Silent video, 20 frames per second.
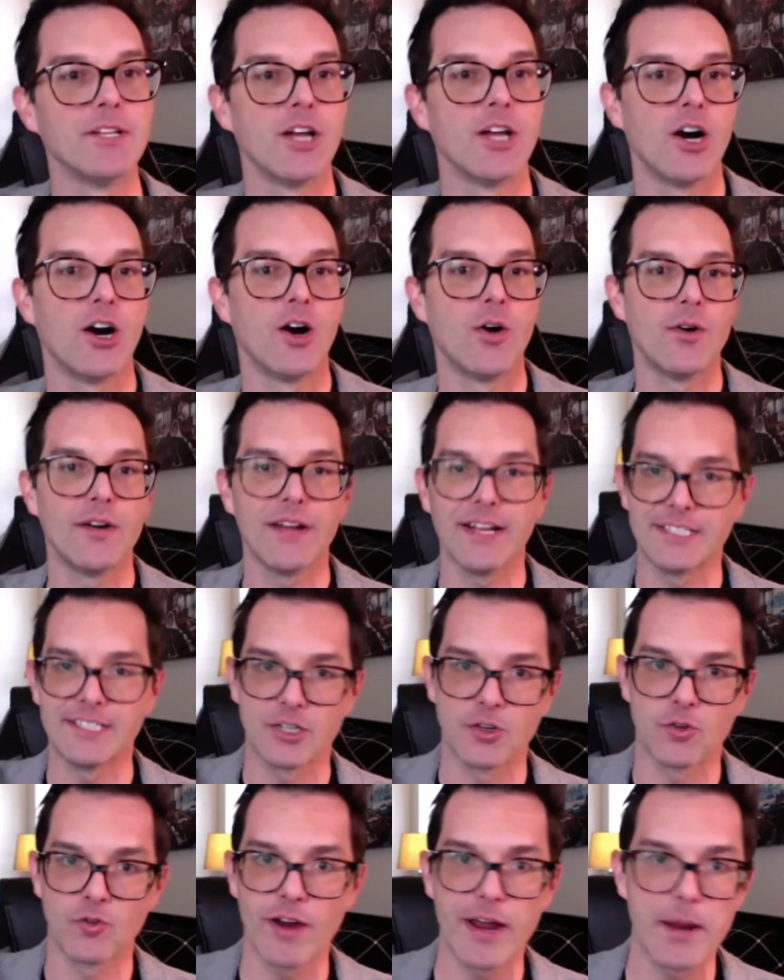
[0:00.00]
below.
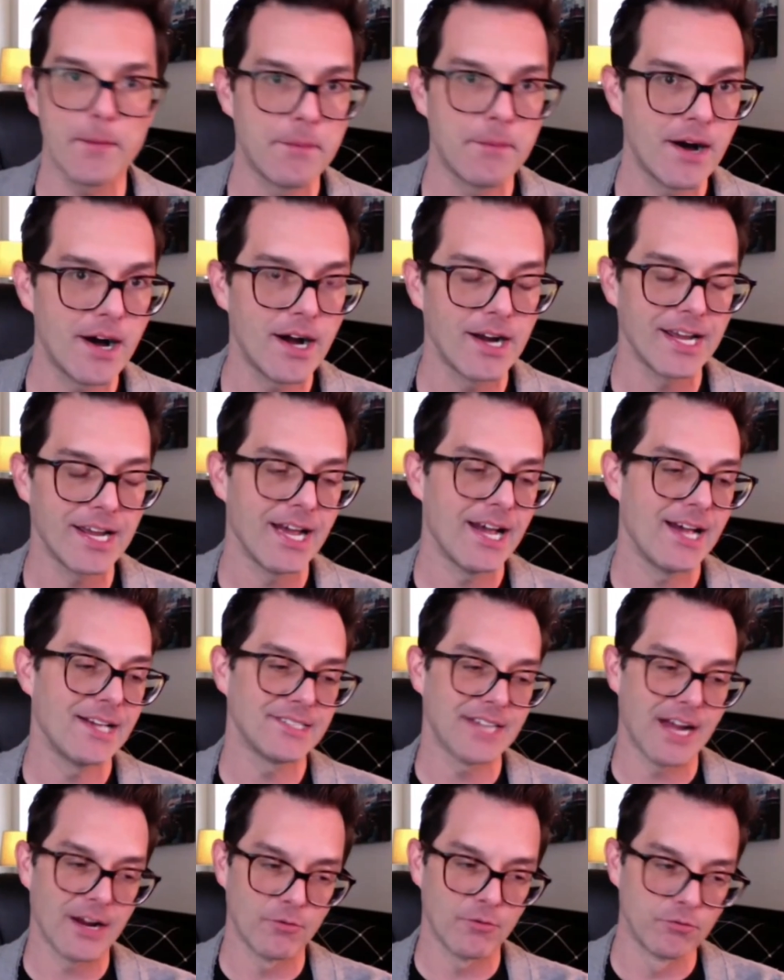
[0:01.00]
It's a great
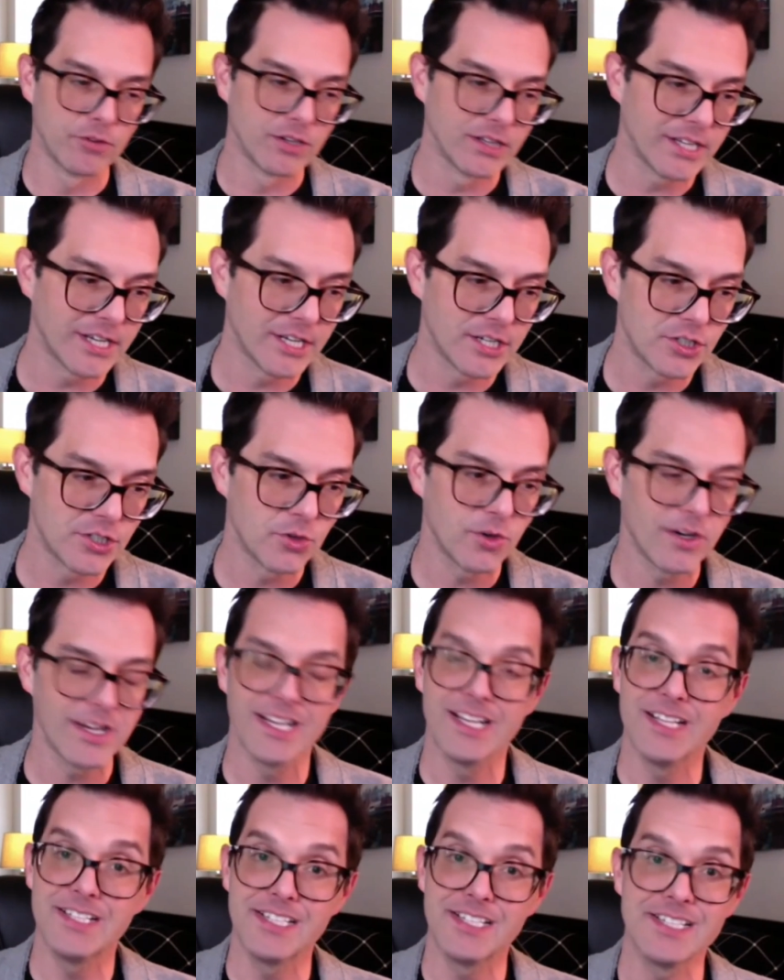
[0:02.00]
podcast. I really
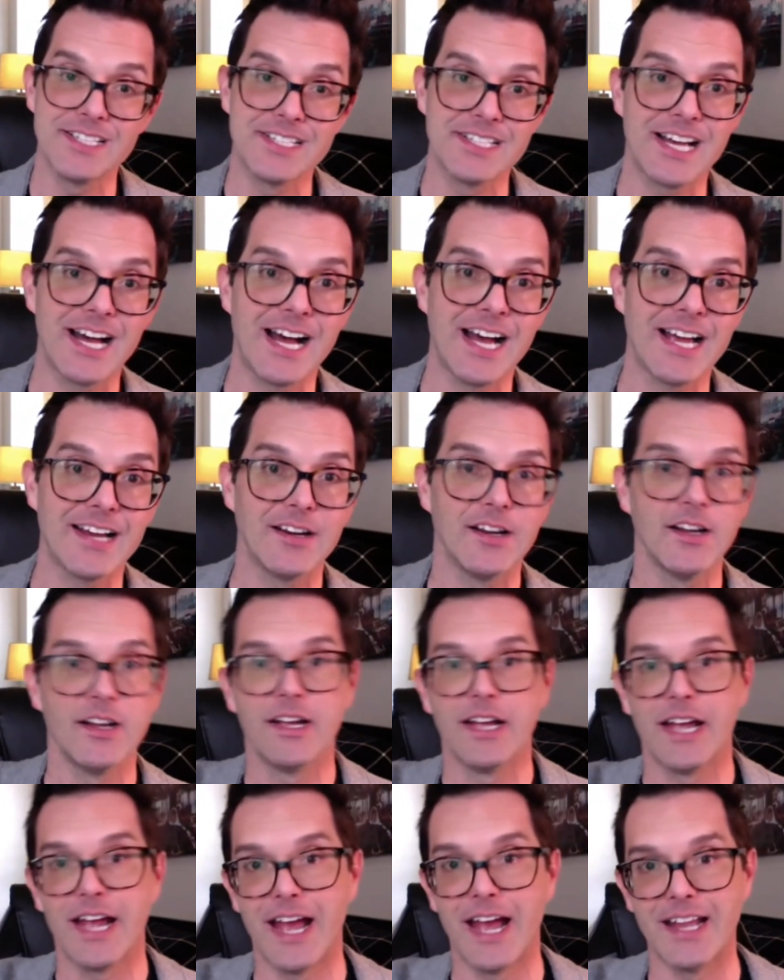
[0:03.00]
enjoy his insight
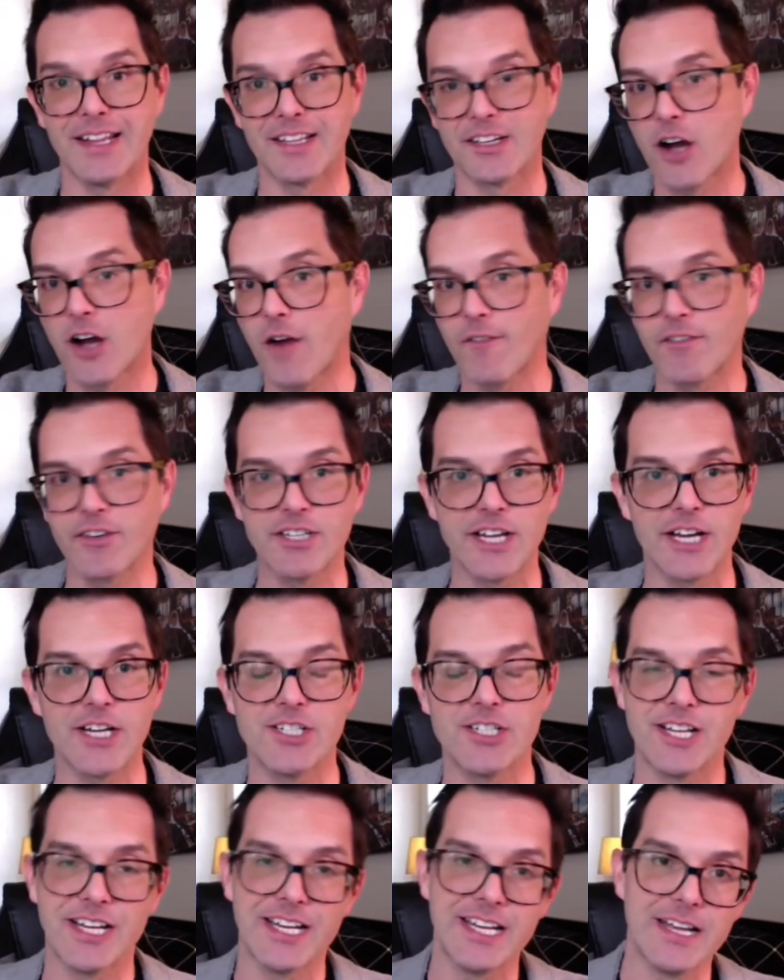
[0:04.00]
and the
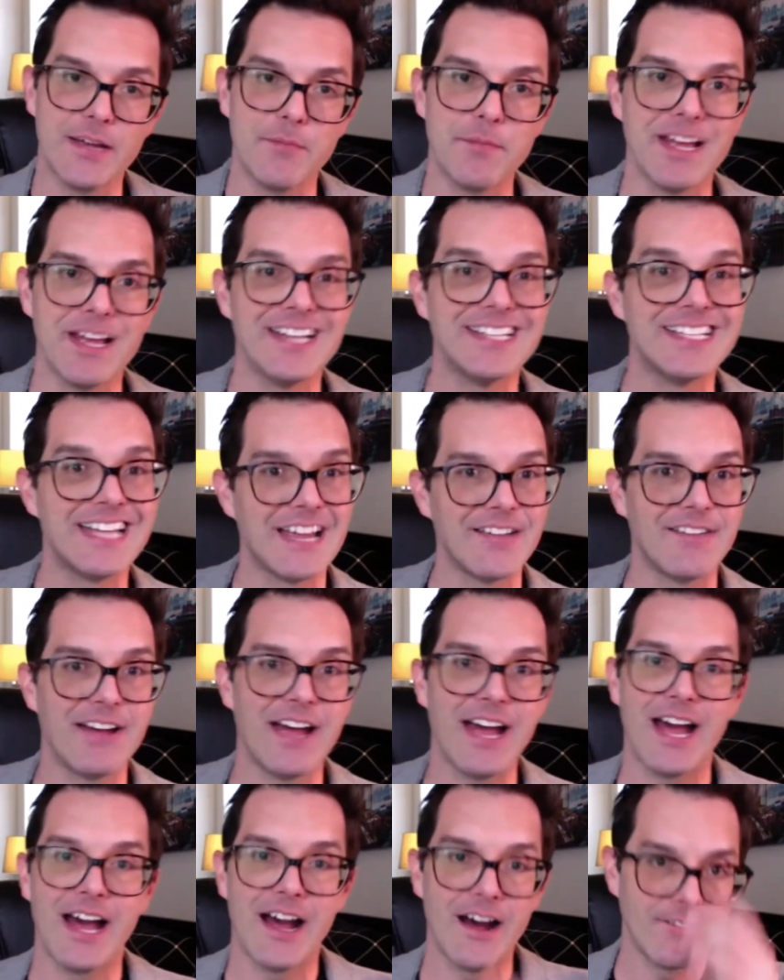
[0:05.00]
conversation that him and Dave
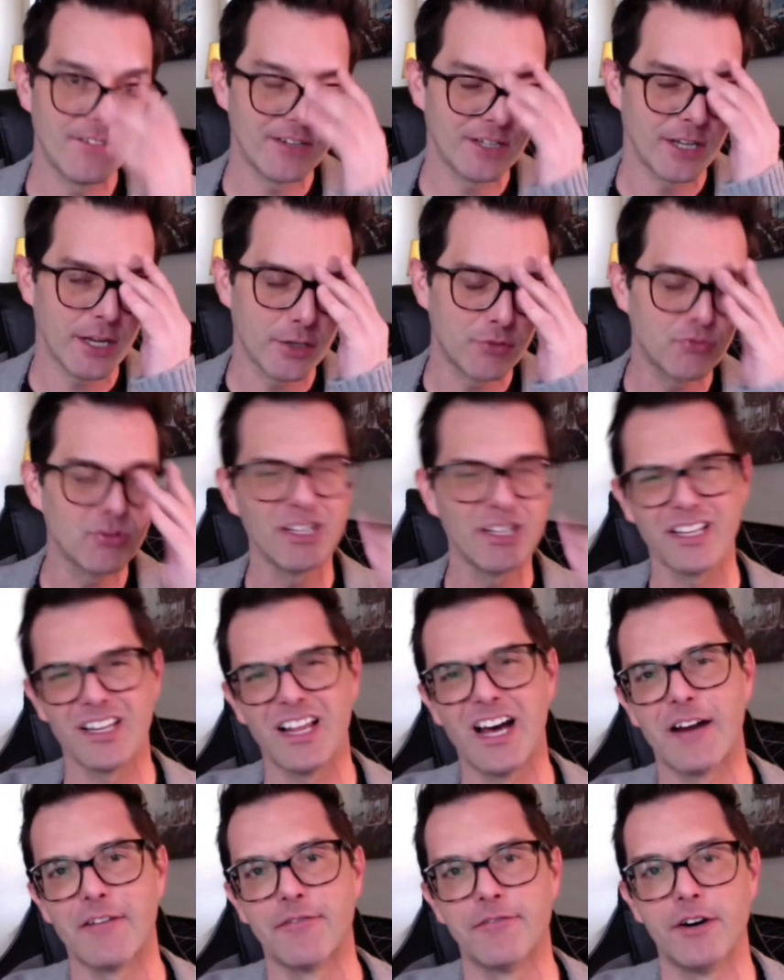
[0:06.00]
have. It's really
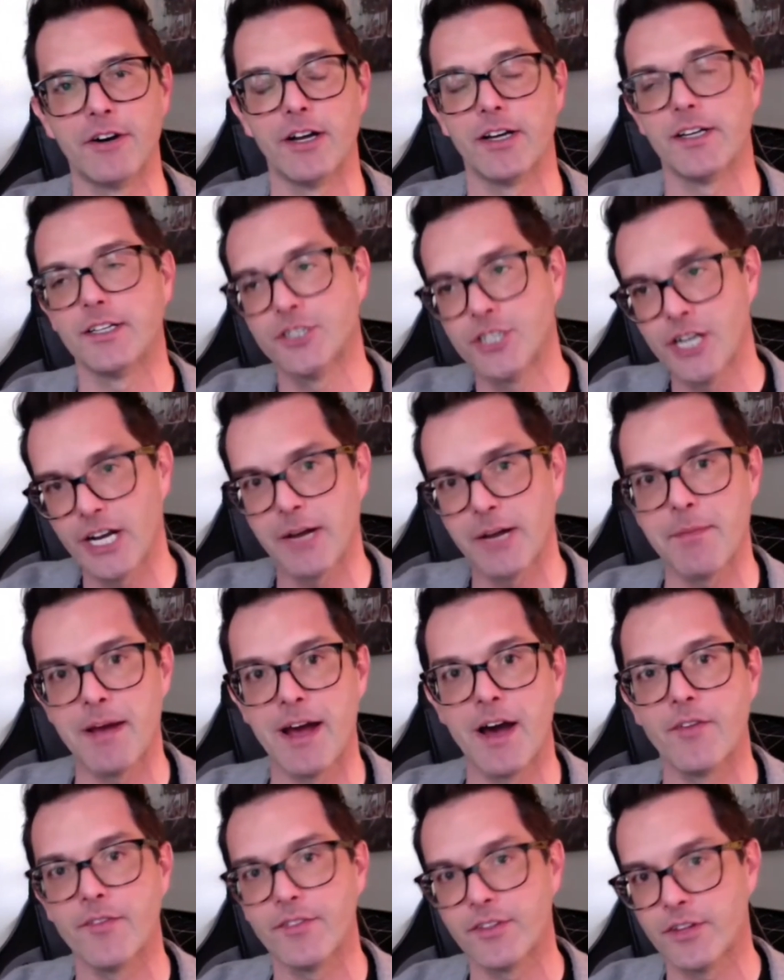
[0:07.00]
a lot of fun. Check
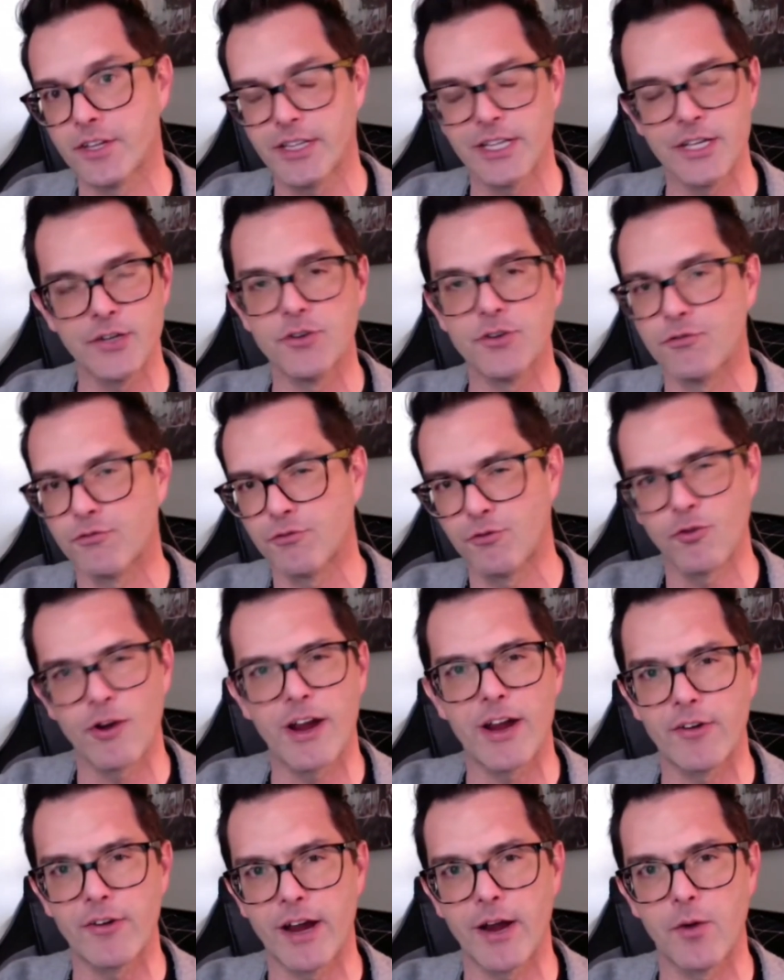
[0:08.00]
them out. They do
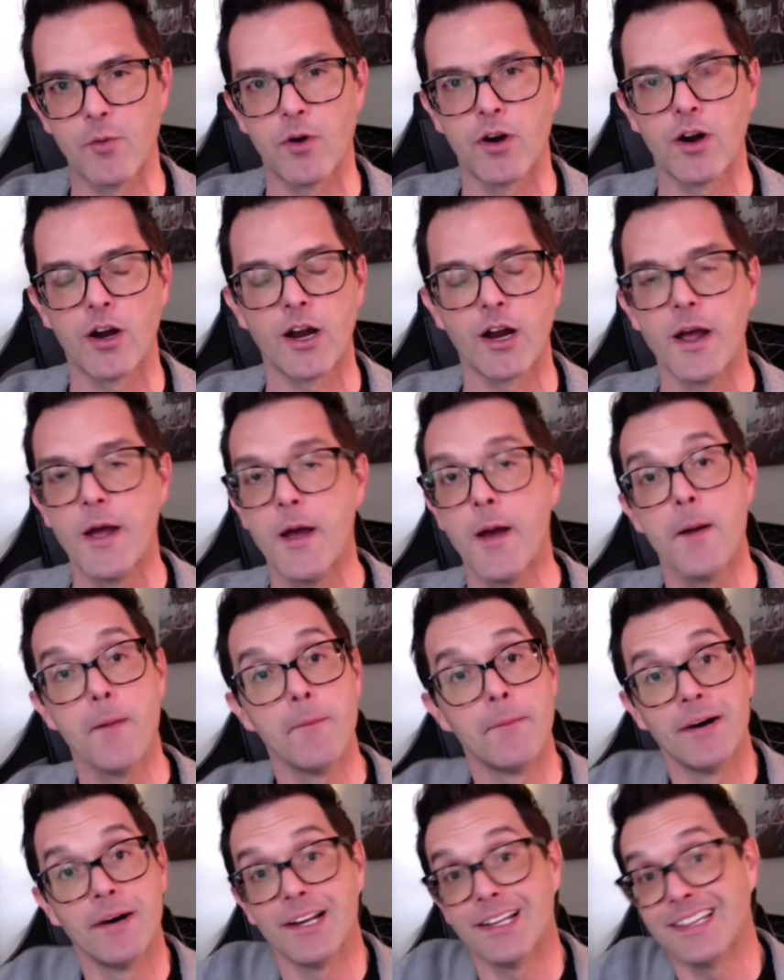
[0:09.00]
great, great work.
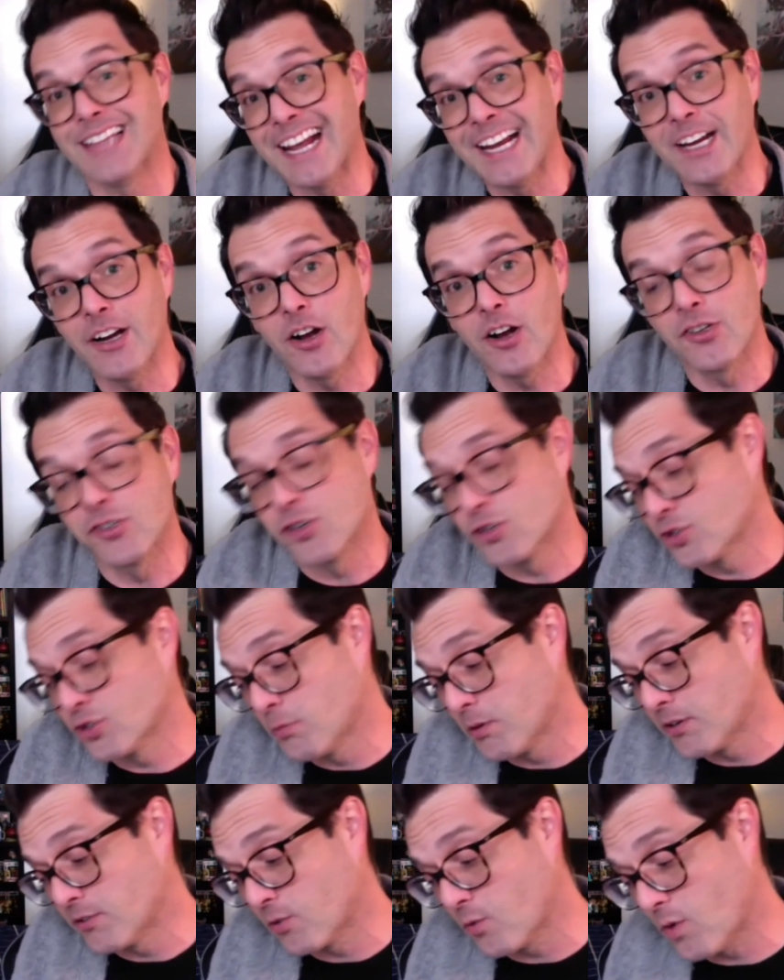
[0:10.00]
But thank you all
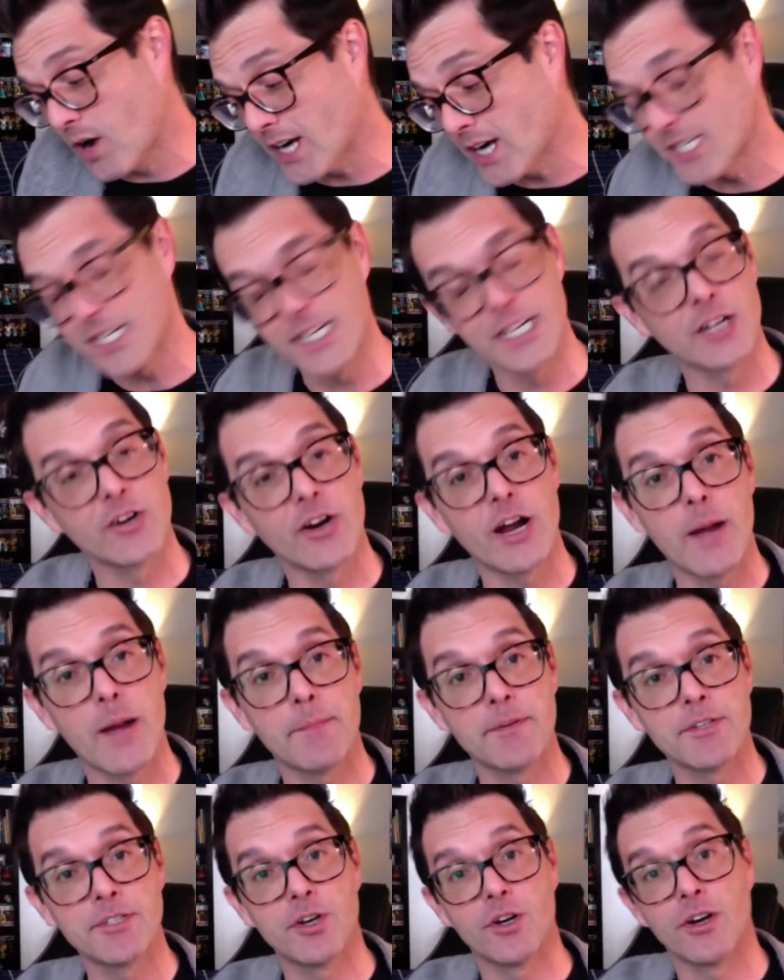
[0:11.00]
so much for watching another
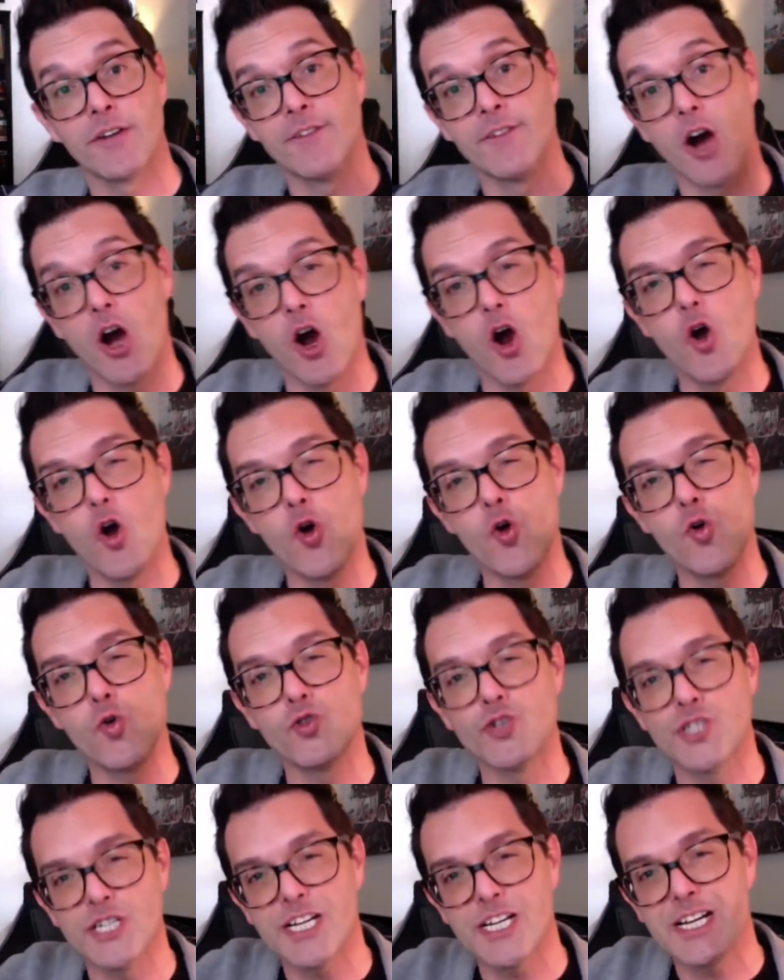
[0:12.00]
episode of
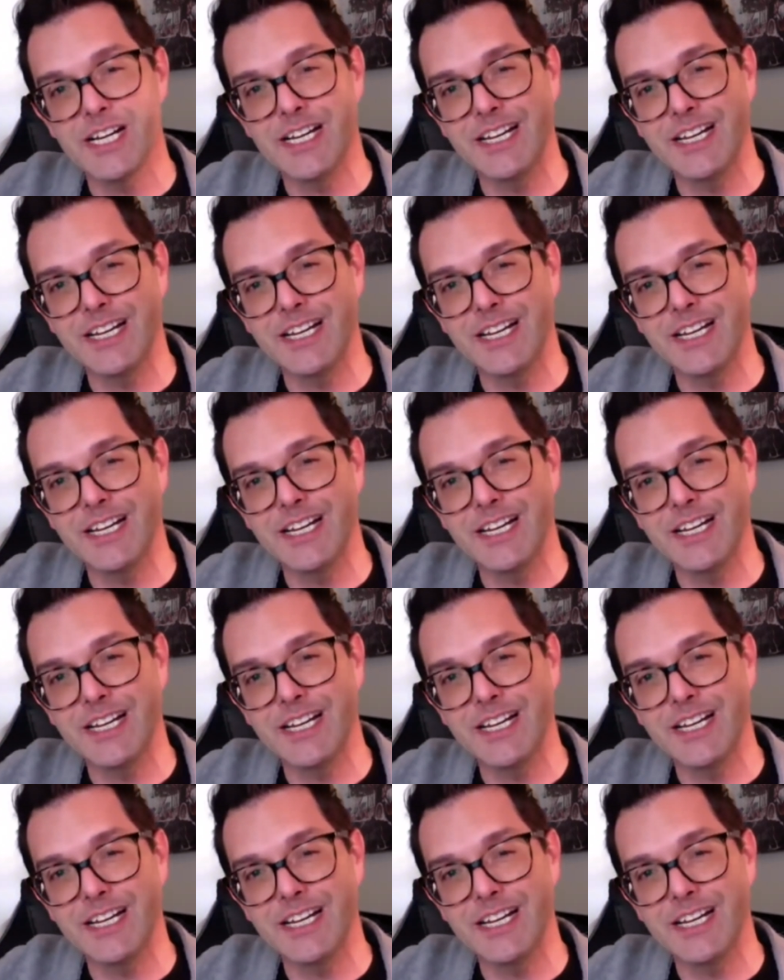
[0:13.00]
OG